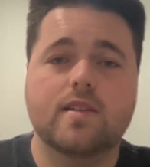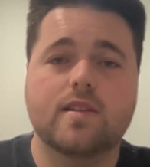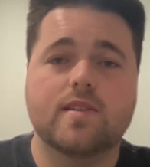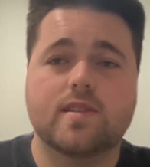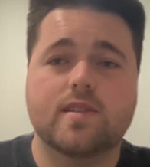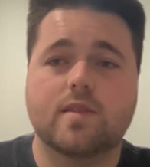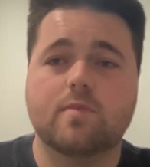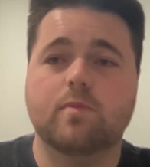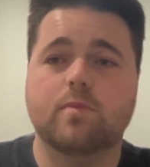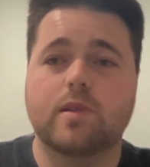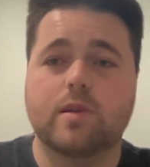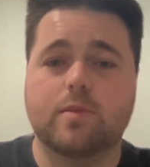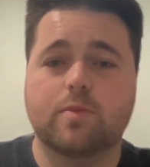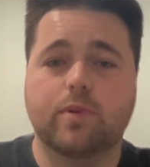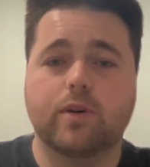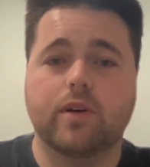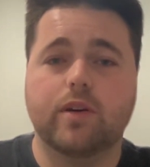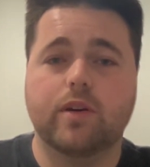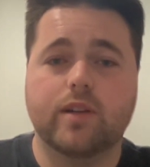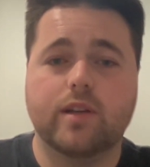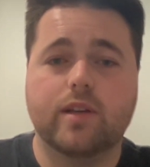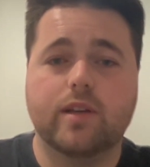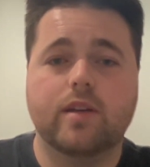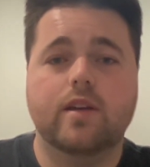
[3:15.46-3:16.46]
simply
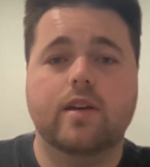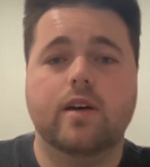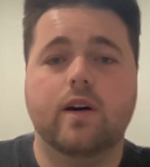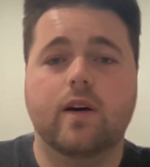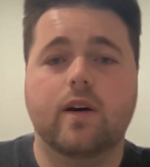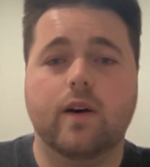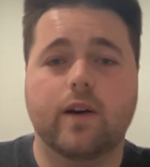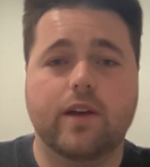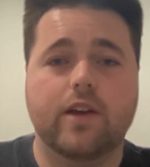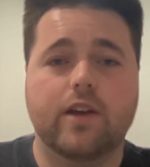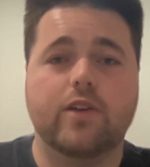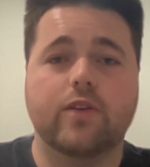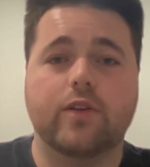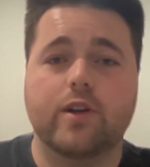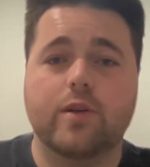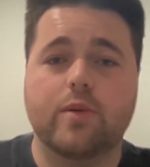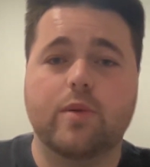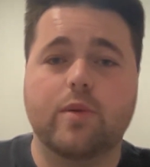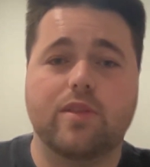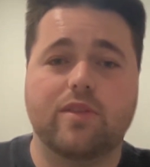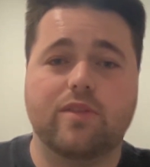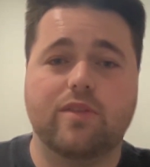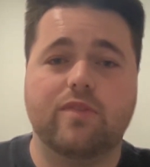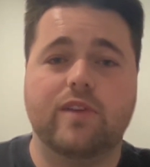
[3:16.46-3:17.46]
put, I agree
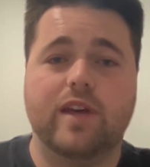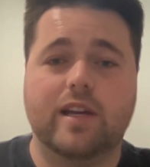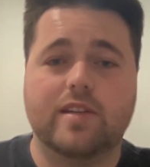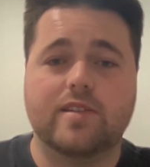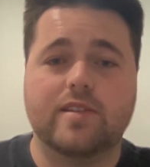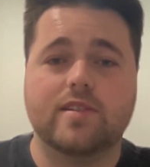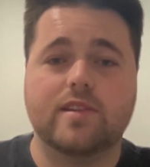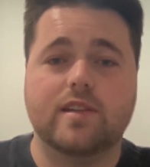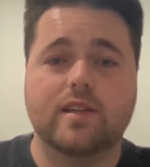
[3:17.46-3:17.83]
with the fact